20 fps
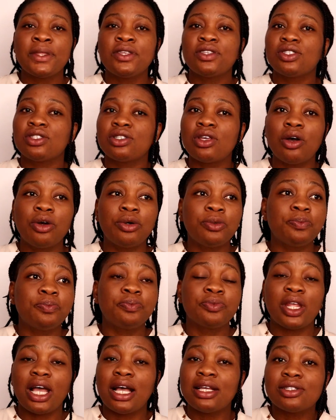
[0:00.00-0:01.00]
So
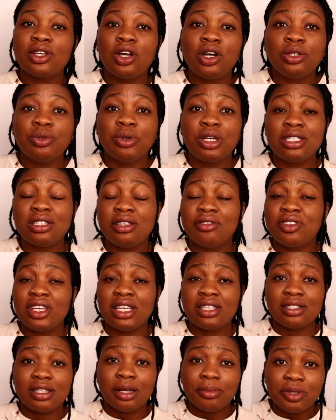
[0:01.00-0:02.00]
as always, if
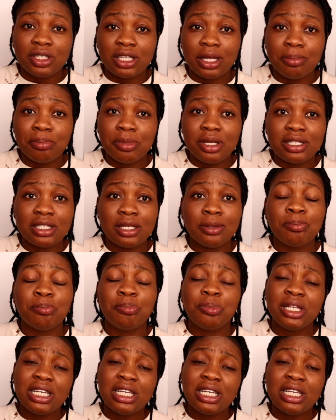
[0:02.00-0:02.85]
there's something I'm missing,